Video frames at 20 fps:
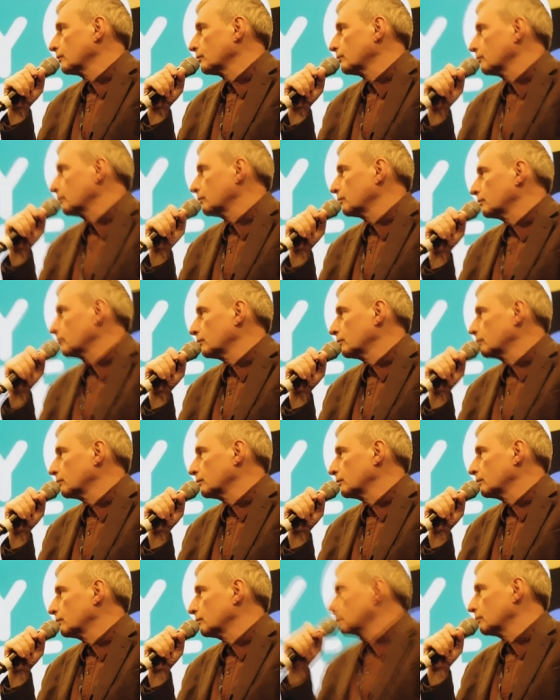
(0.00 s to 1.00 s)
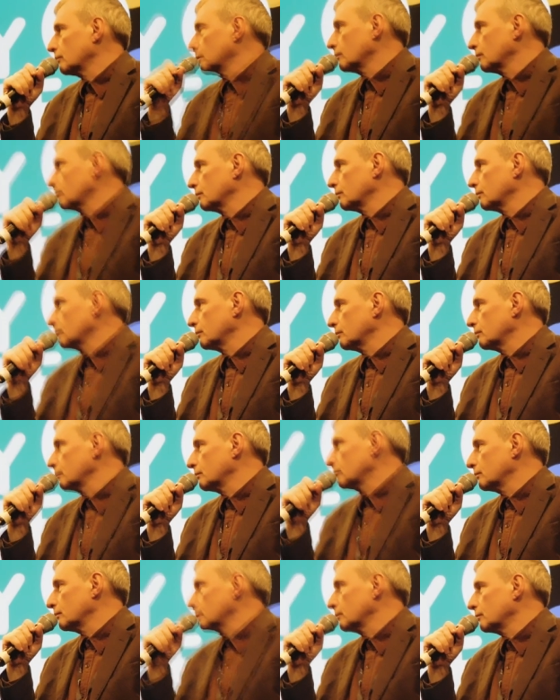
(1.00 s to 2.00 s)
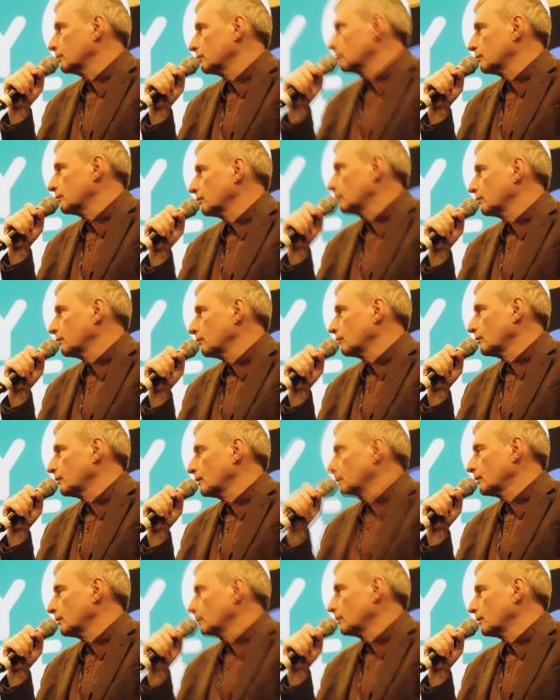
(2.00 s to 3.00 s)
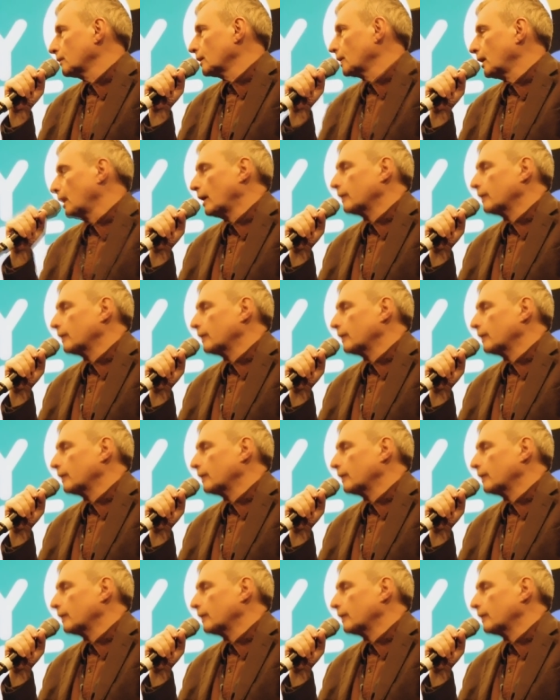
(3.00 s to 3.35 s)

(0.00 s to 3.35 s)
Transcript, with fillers: everybody kind of has their bravery and is a hero on one.